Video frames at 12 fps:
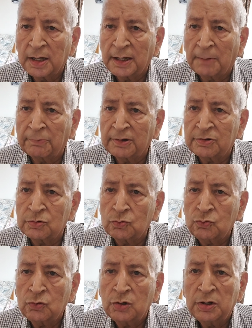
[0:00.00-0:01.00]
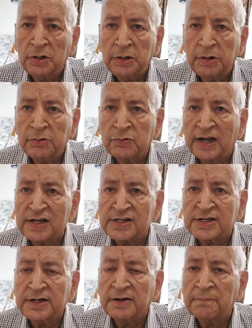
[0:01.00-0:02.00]
Number two,
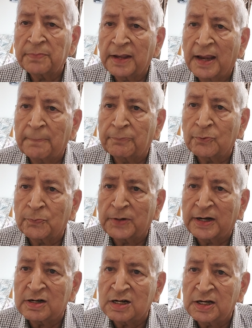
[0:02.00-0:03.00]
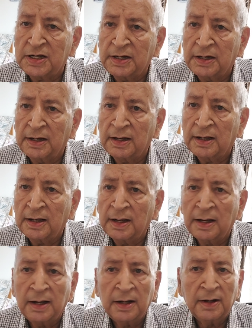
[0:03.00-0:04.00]
dress appropriately.
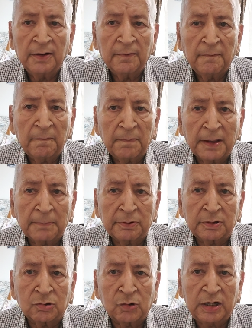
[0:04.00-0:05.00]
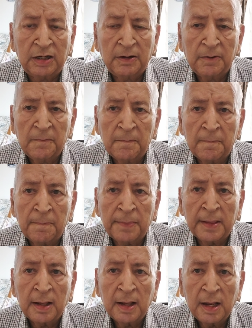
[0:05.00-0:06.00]
Number three,
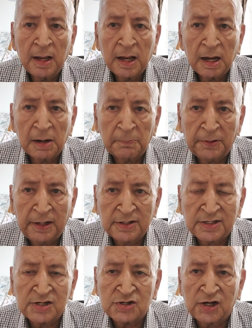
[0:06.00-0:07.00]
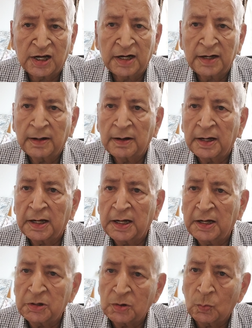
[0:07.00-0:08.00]
be sincere
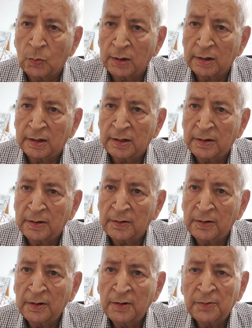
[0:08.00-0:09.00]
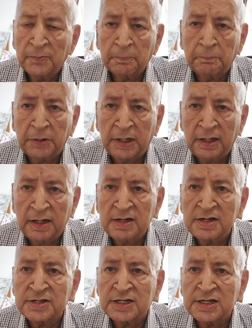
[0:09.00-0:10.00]
in your work be
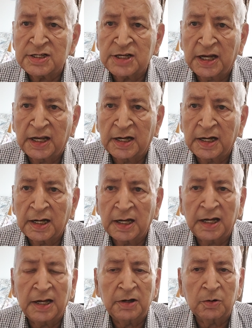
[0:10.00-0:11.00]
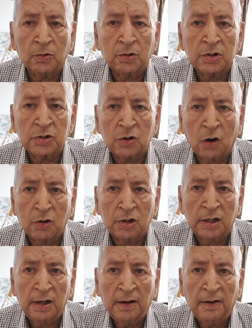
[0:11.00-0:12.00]
sincere in your talk.